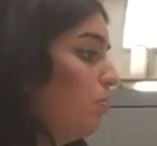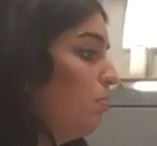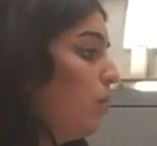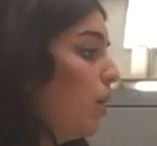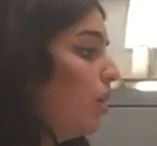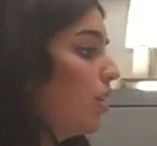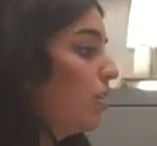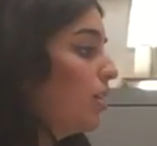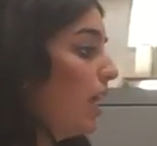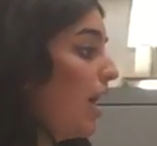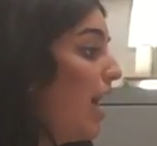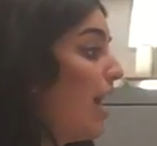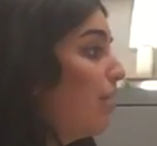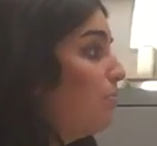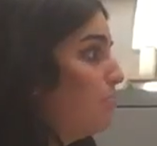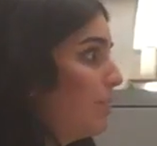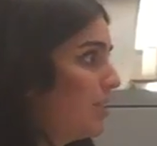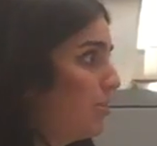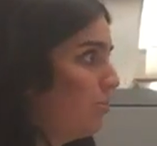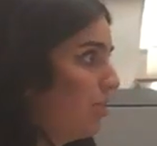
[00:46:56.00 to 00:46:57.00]
Well,
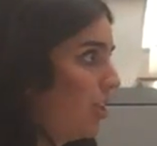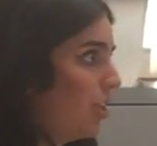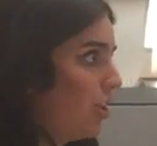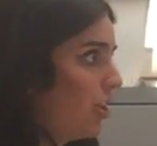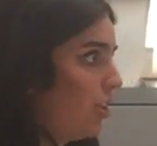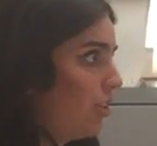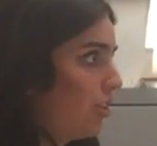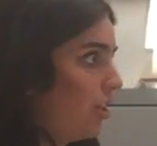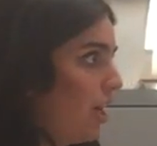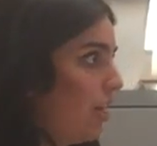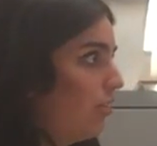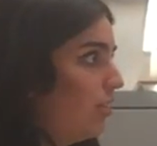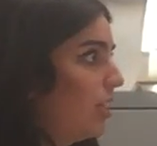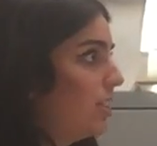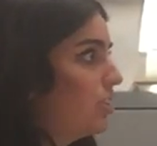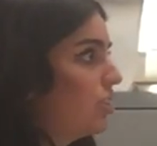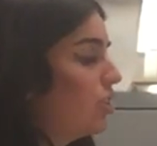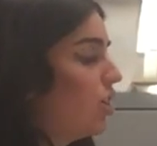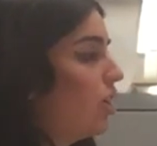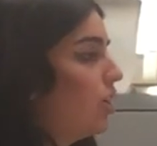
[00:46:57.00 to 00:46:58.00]
helping one another out.
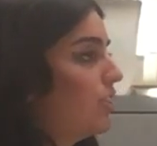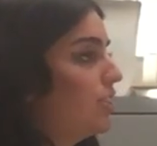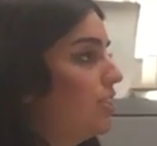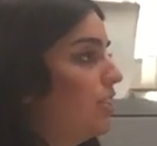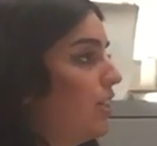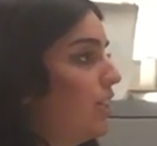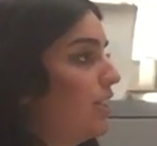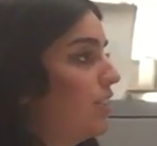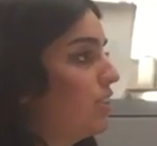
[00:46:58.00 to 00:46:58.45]
It's not